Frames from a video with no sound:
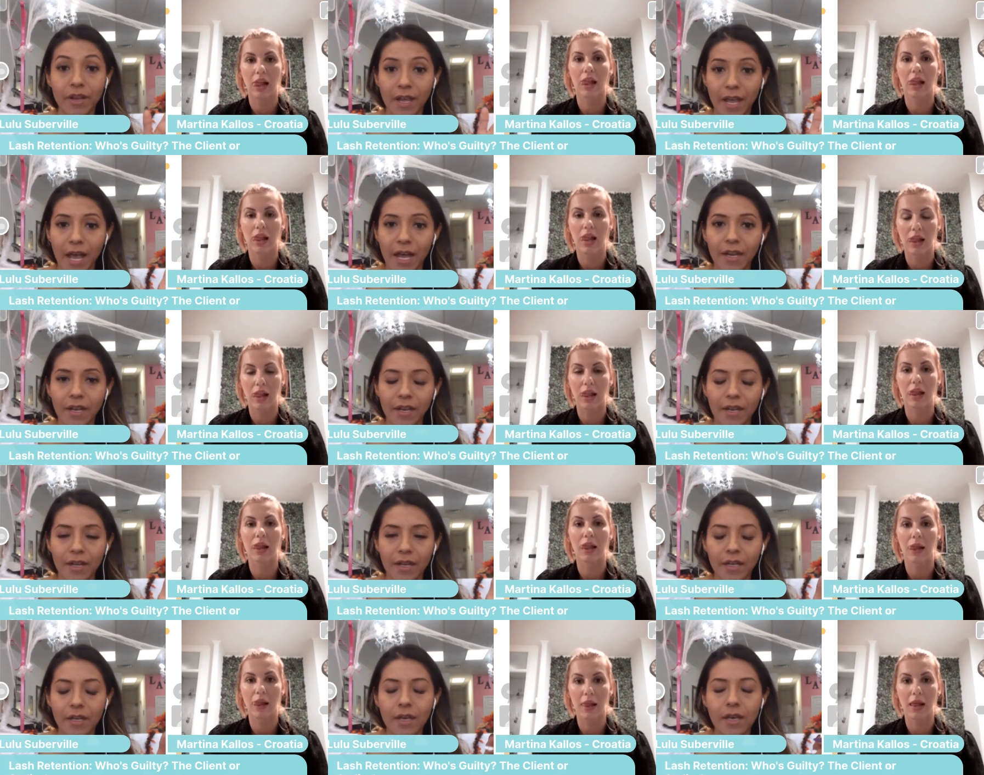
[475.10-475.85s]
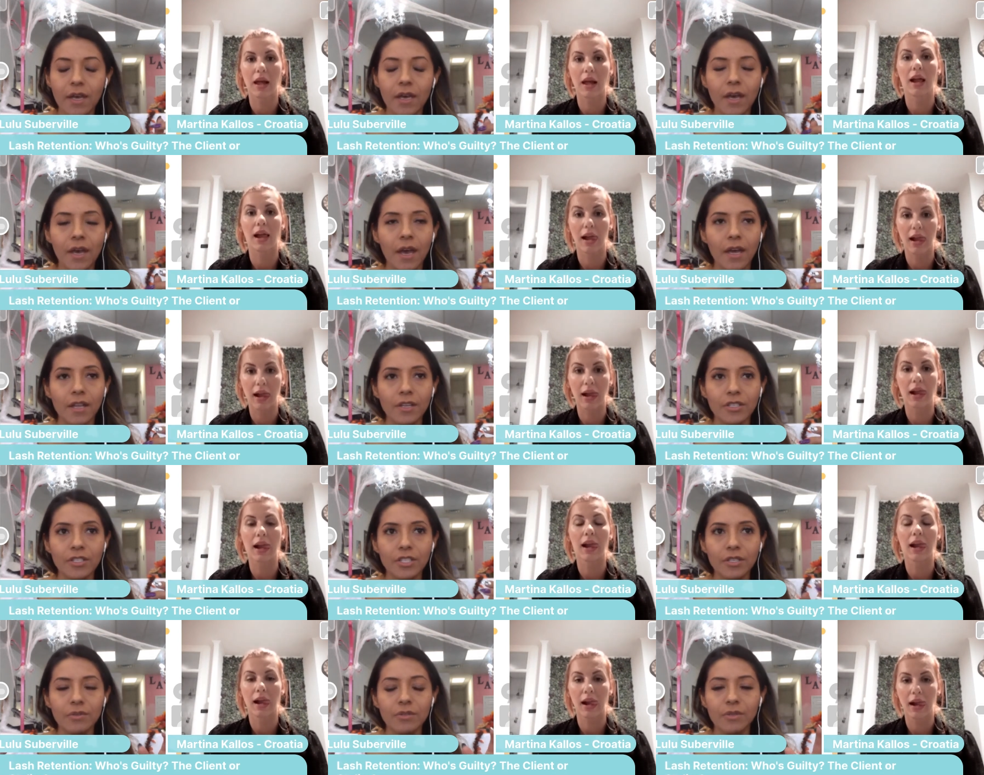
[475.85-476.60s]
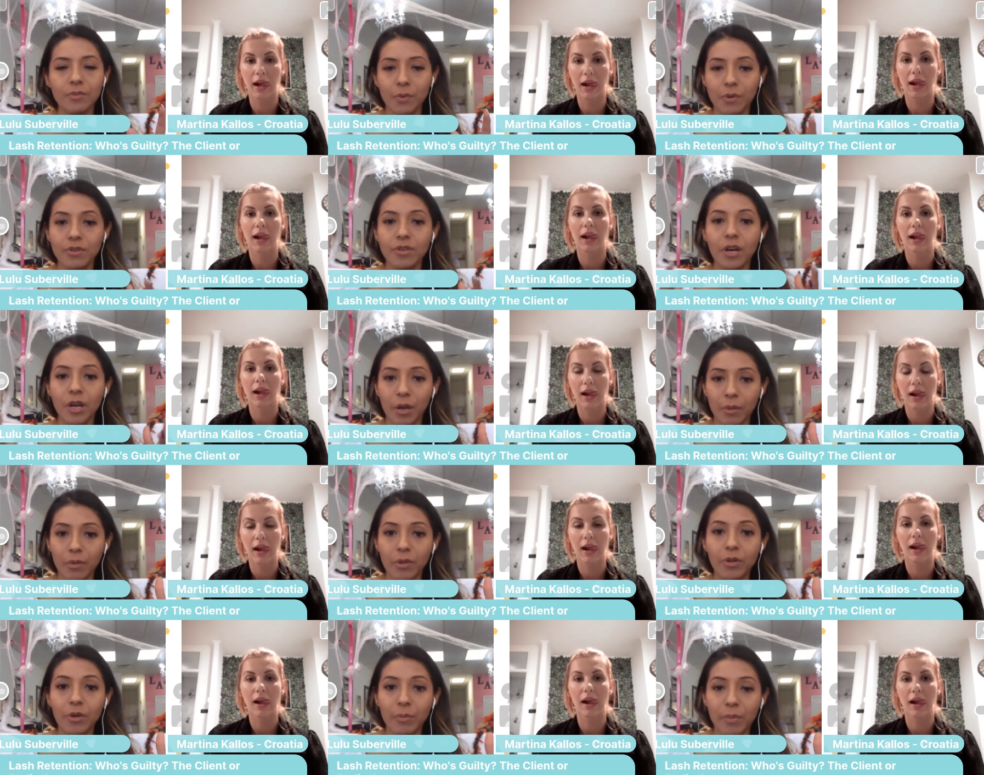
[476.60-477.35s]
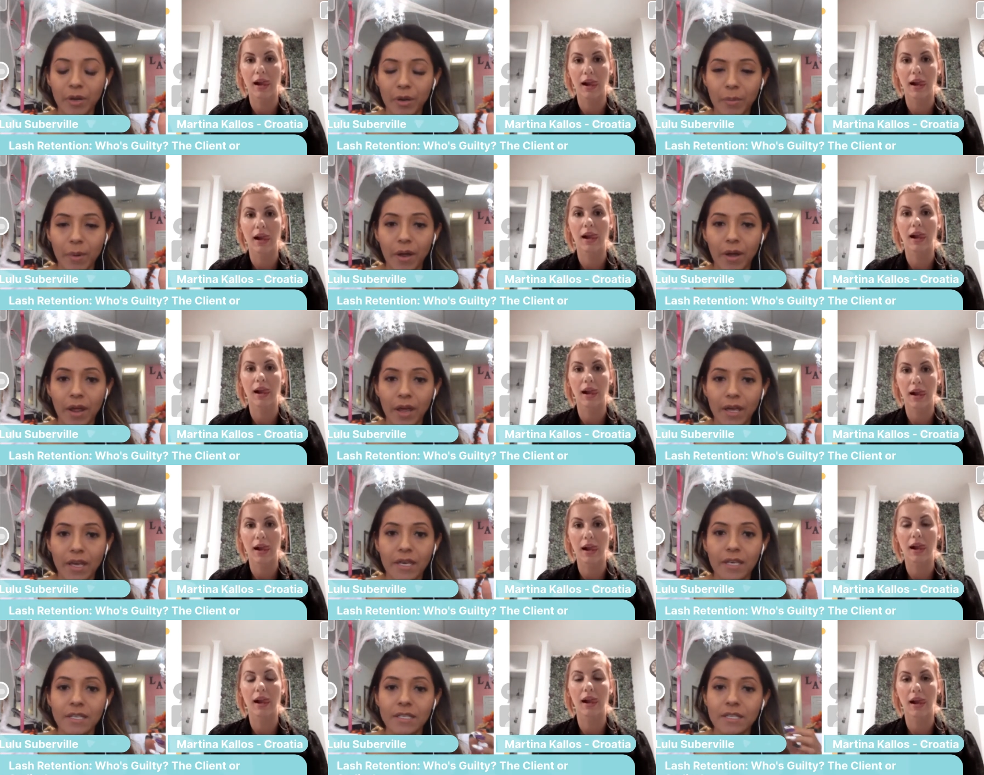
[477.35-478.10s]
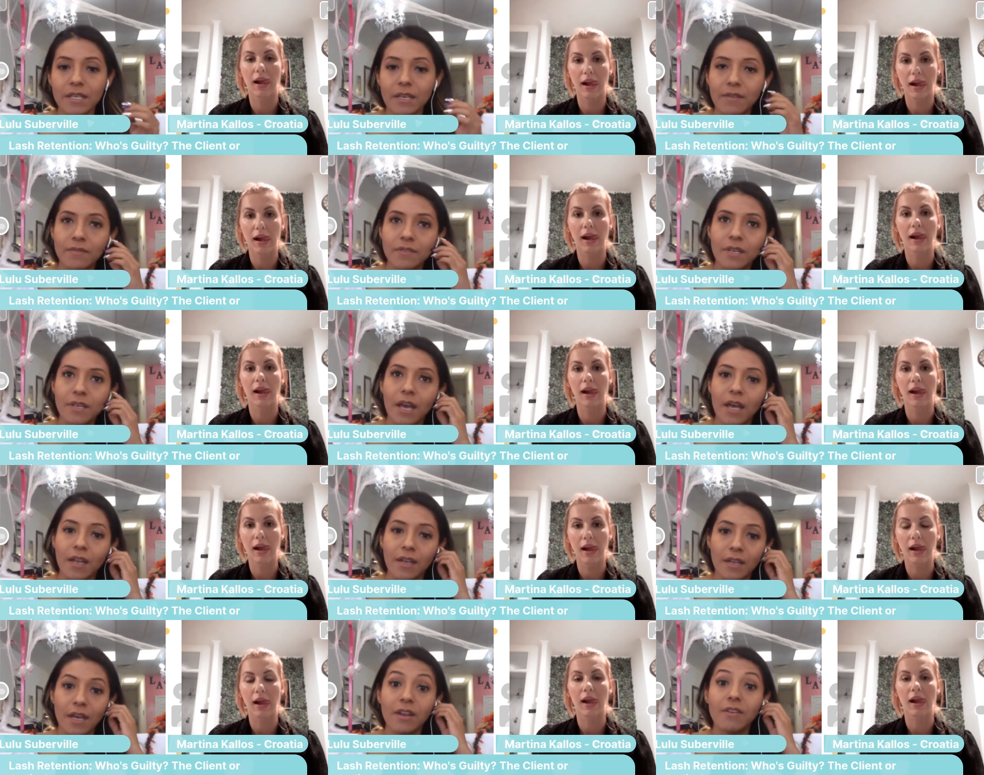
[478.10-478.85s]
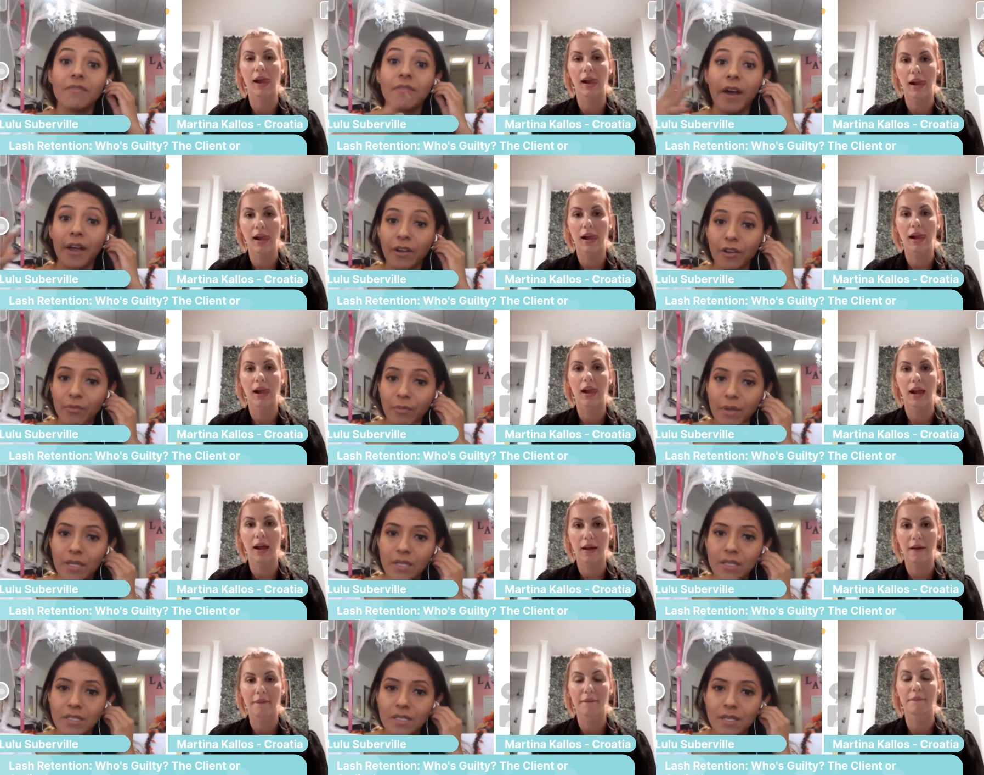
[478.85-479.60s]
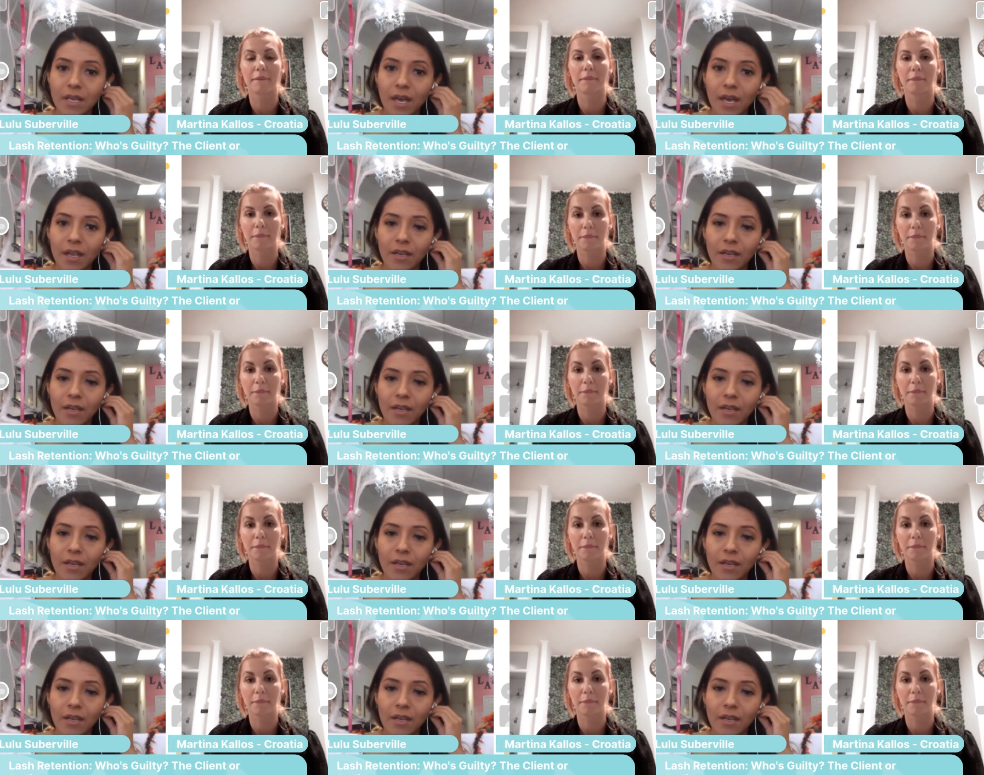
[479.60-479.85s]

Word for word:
Speaker 1: in Canada, and we were talking a little bit about adhesives and environments.